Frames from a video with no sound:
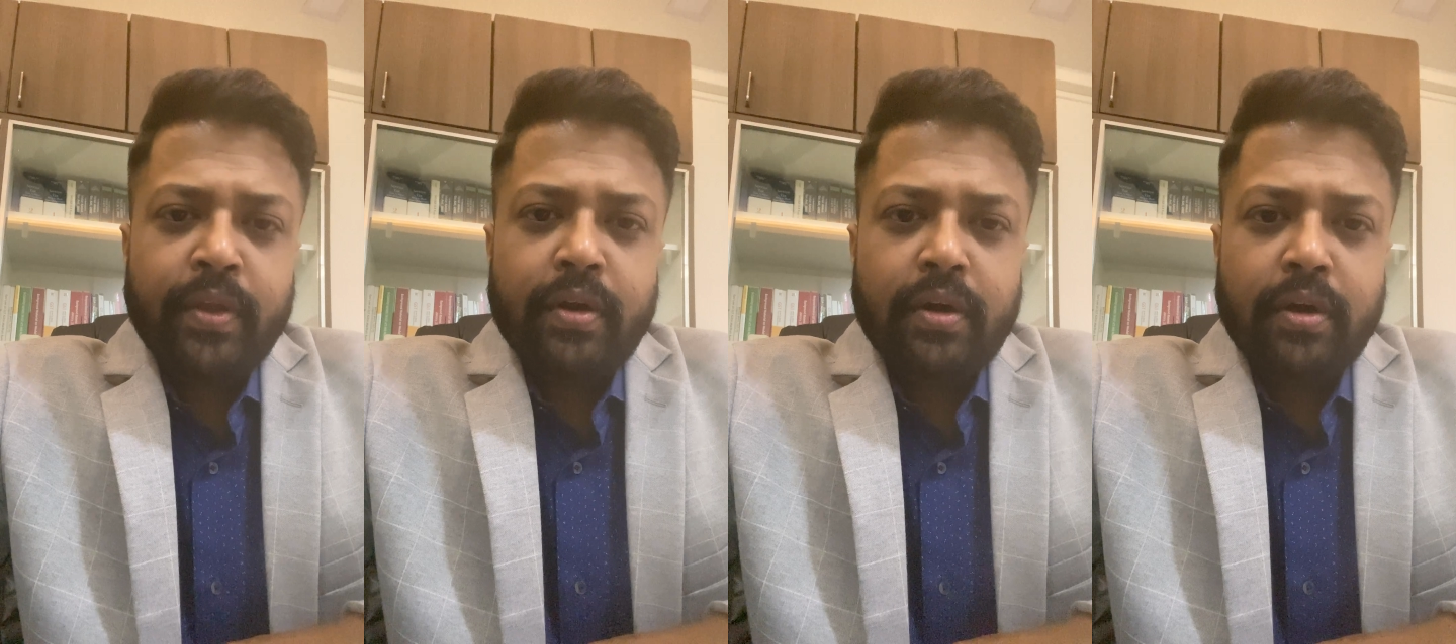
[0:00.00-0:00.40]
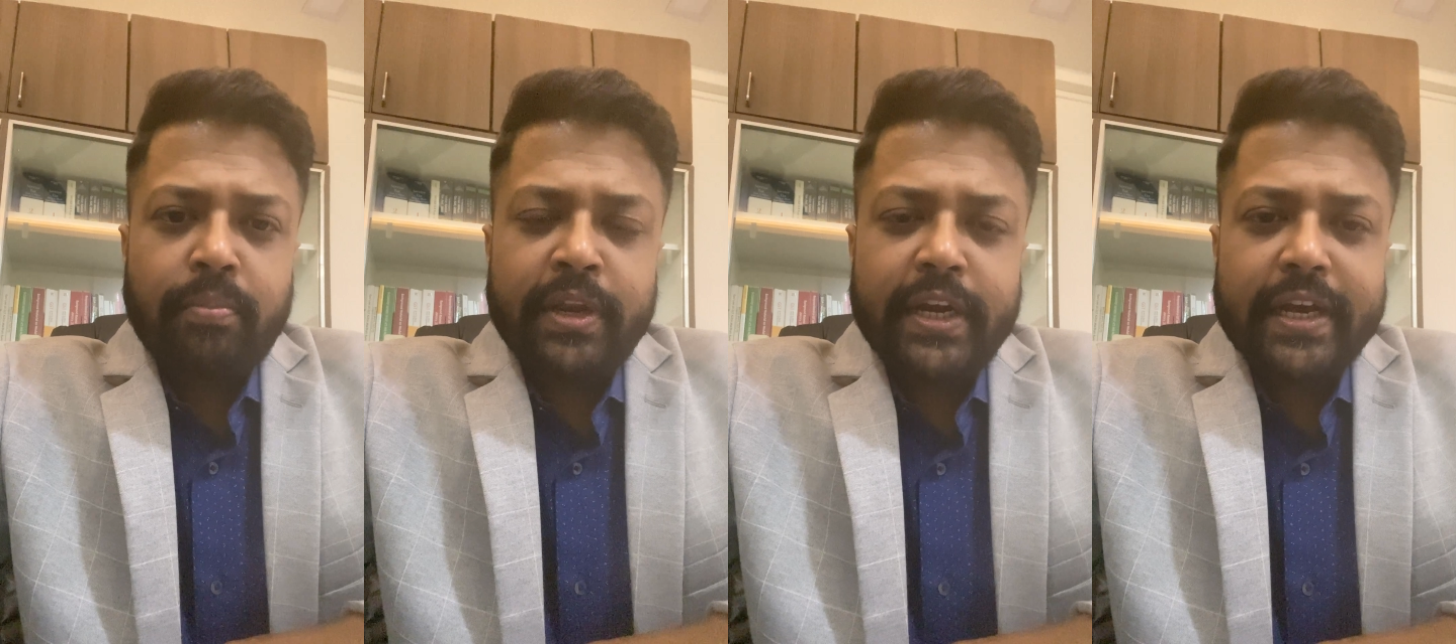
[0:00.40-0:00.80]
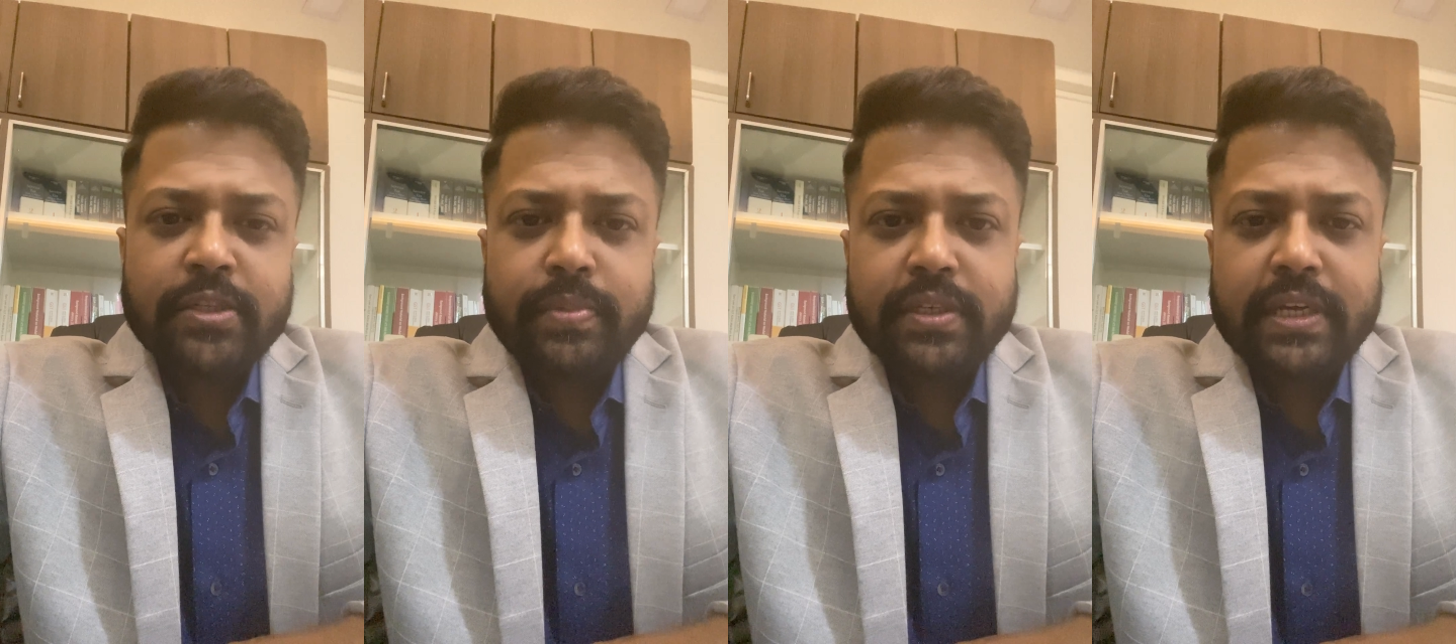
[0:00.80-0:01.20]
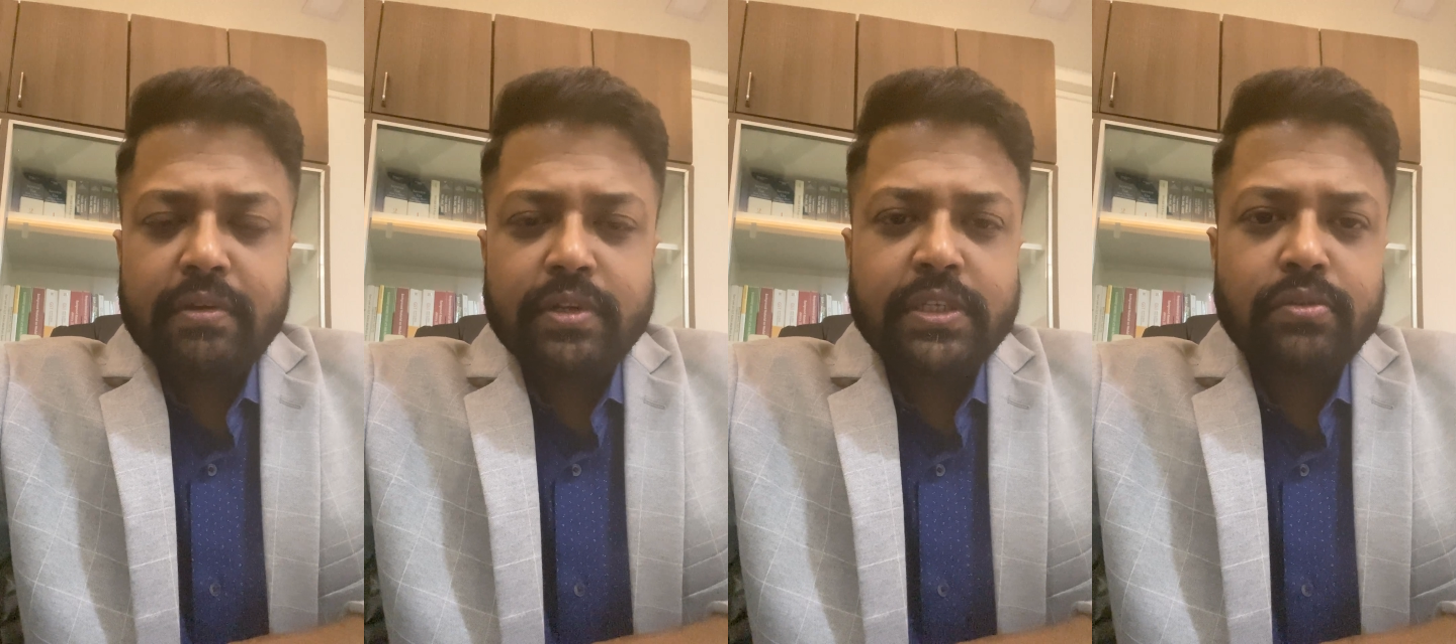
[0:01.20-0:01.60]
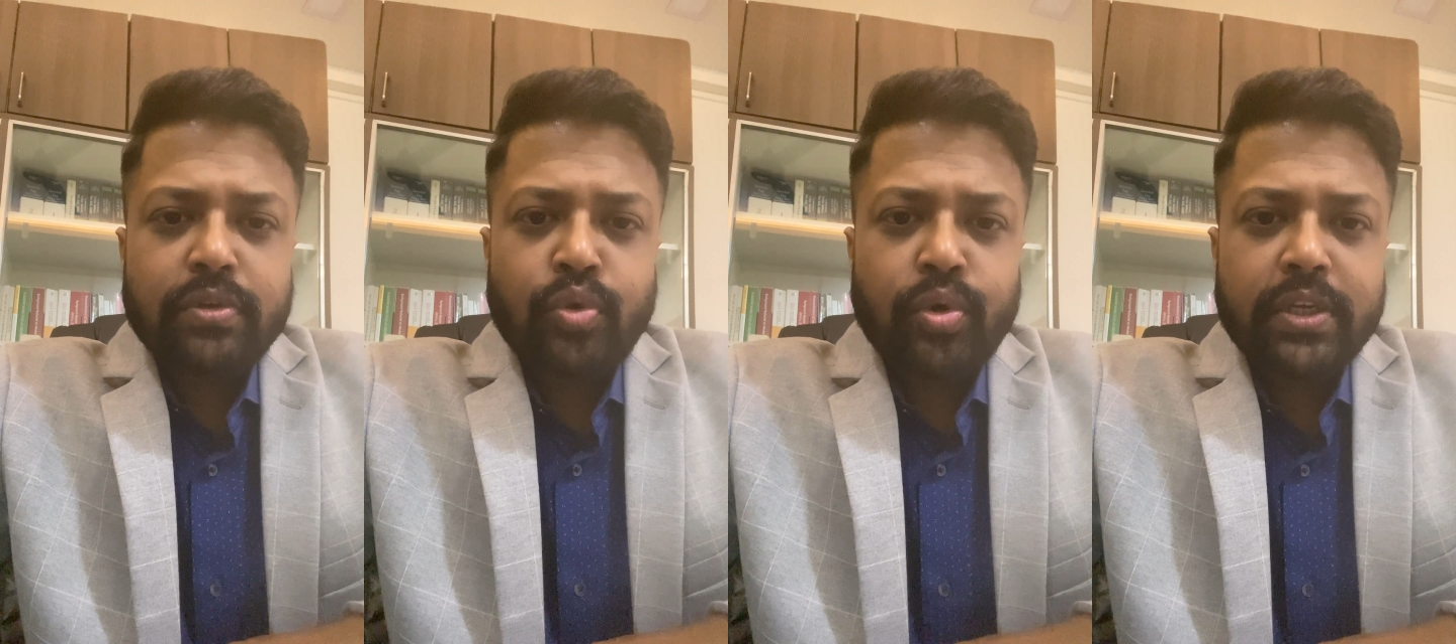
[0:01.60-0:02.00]
many taxpayers have received
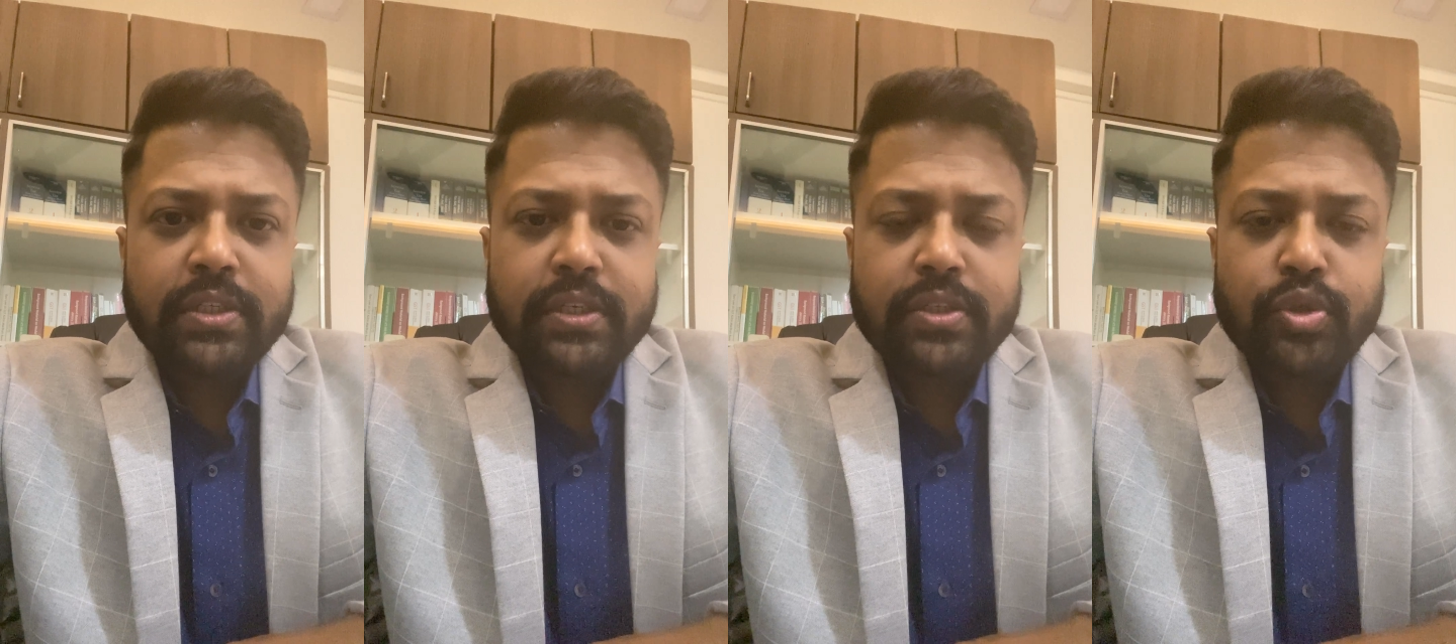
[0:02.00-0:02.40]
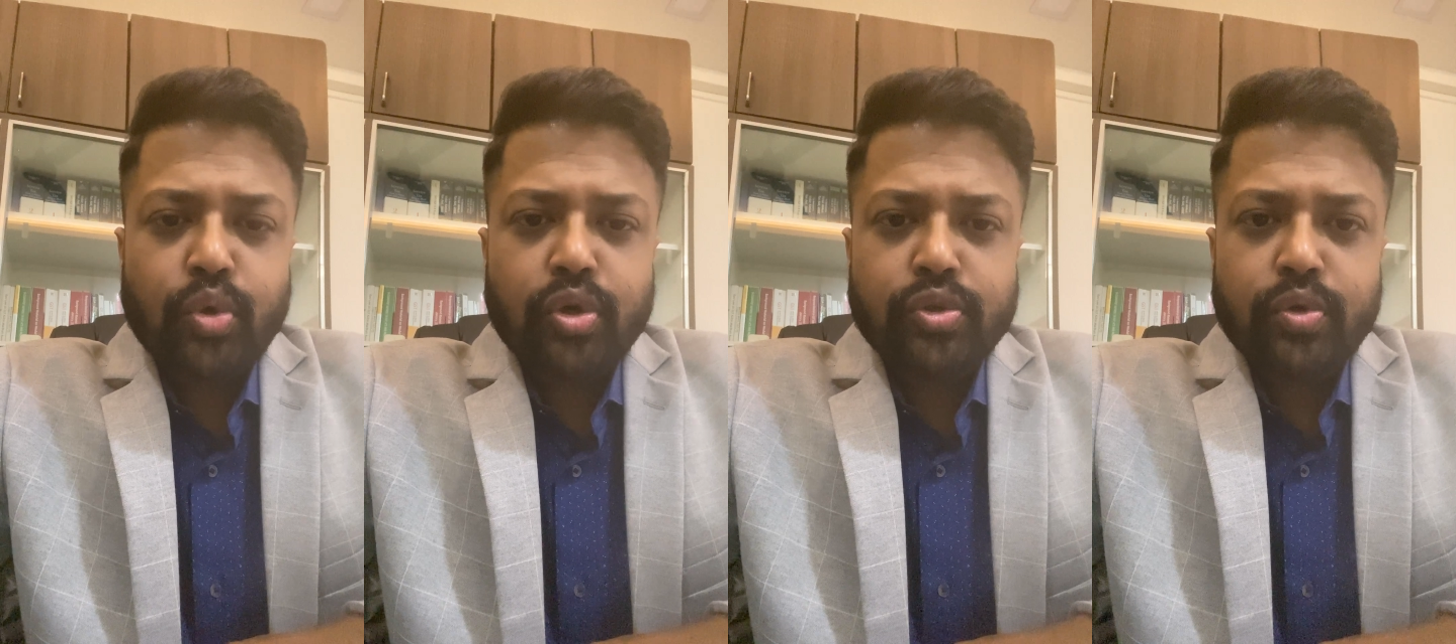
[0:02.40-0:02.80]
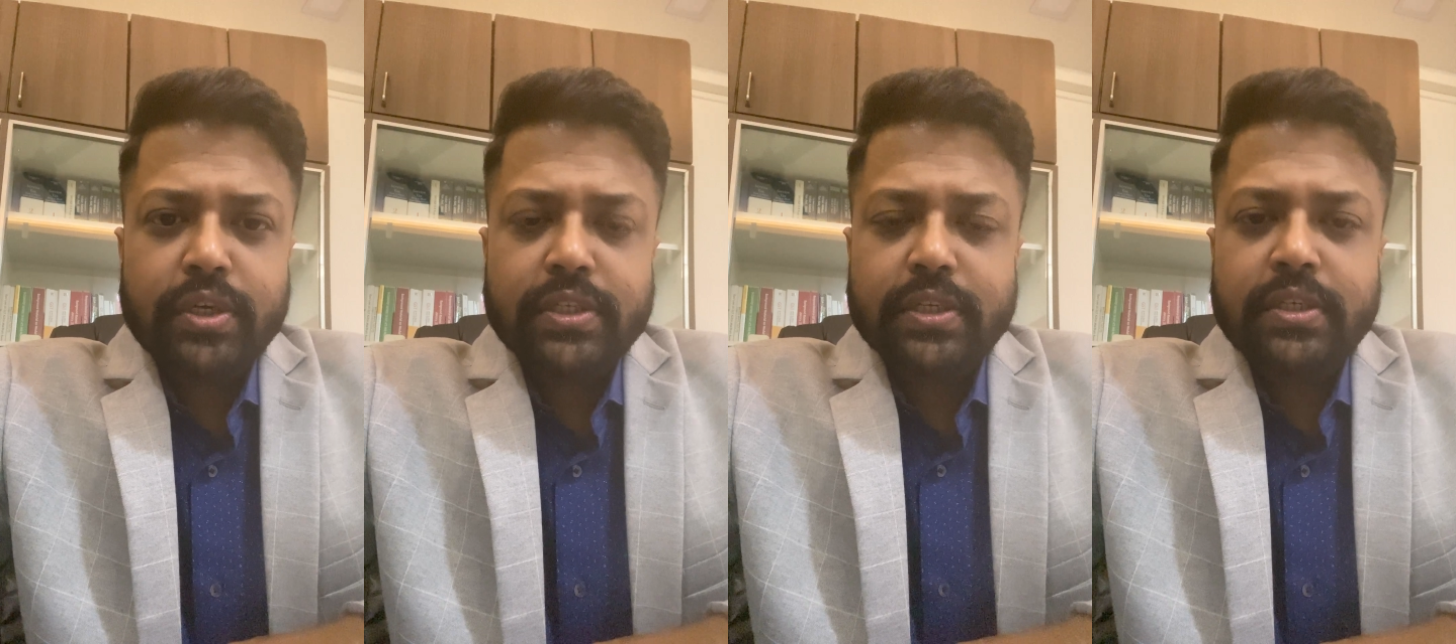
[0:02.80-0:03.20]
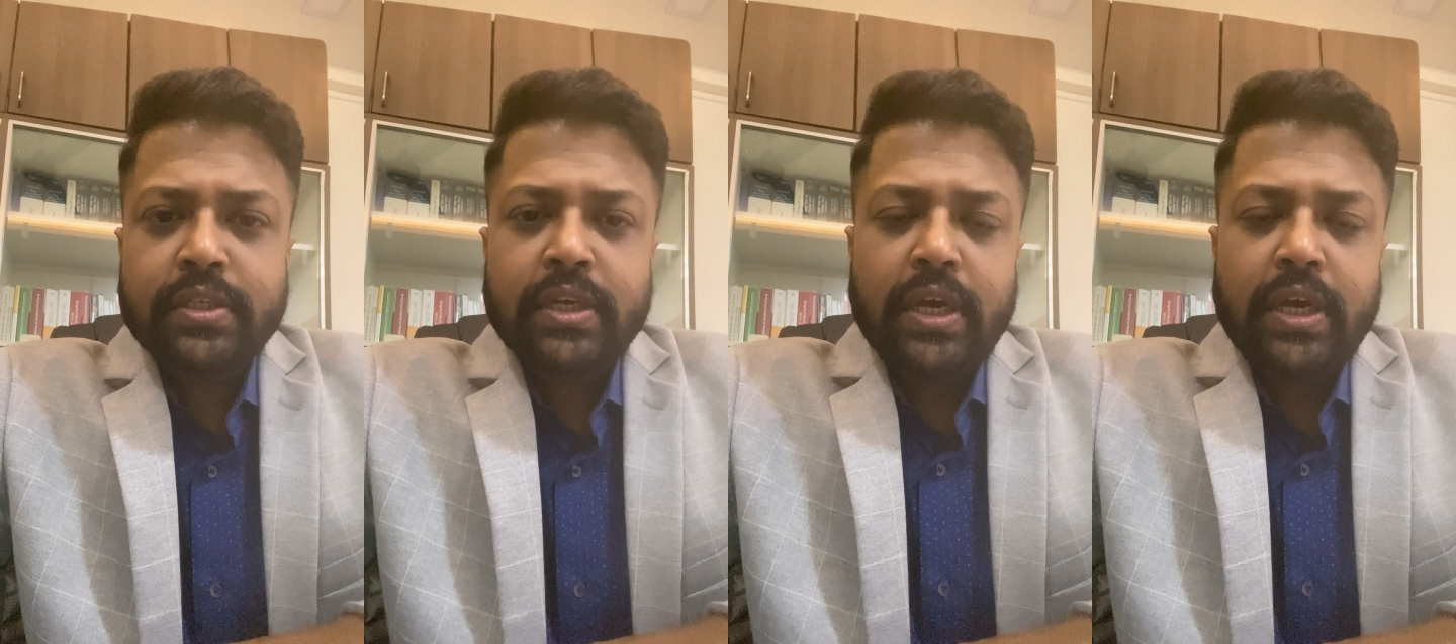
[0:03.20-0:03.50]
notices, show cause notices,